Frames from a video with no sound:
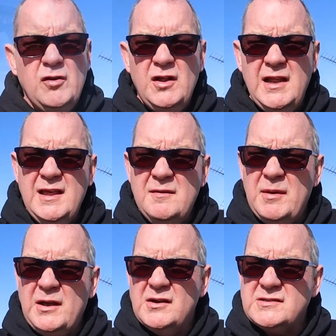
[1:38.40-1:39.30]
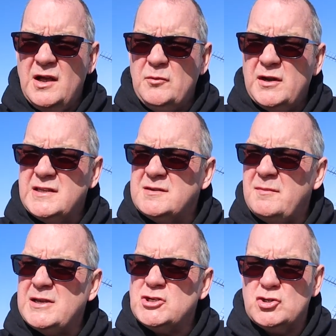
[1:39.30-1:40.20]
early because I wanted to
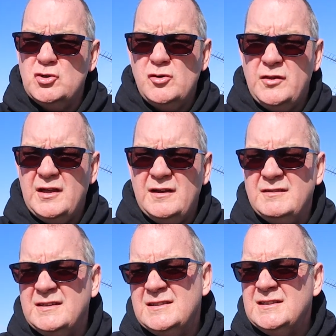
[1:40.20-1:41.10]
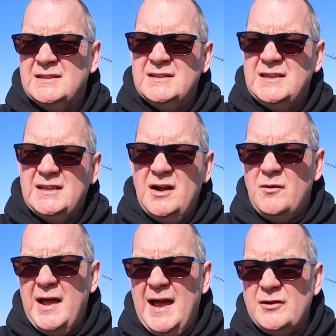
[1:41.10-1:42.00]
make sure that
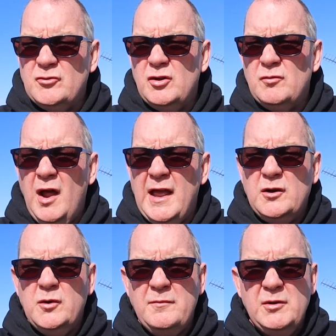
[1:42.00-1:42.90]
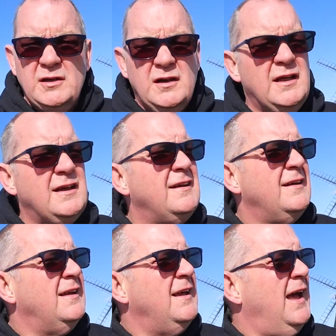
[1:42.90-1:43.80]
I had all the right equipment,
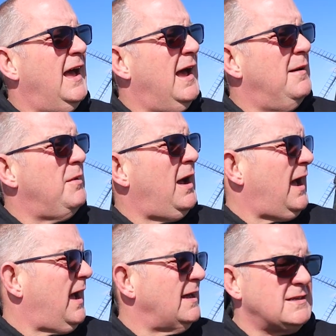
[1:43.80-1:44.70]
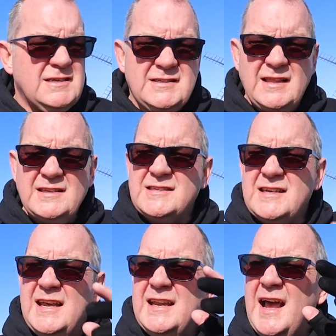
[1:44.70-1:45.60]
and to set the
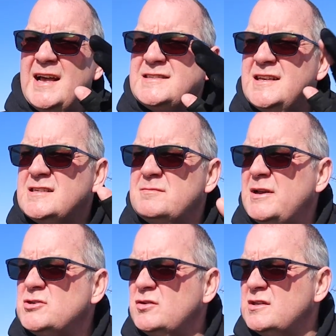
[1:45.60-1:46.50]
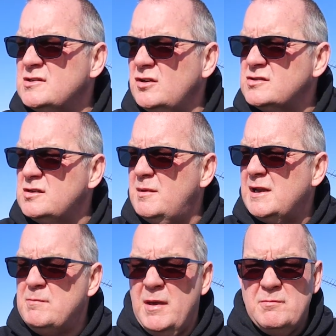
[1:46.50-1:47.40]
scene, as in to make sure there's not too
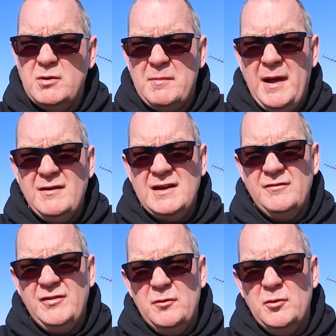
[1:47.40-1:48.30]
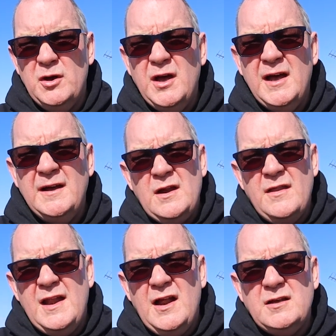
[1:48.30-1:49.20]
many people about, and if there were,
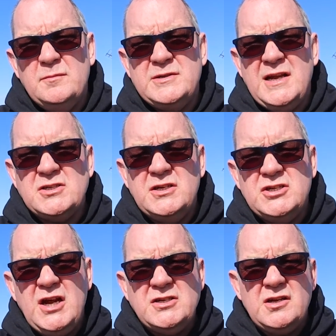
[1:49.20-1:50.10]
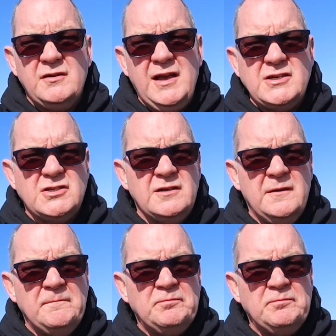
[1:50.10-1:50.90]
then I could potentially change location.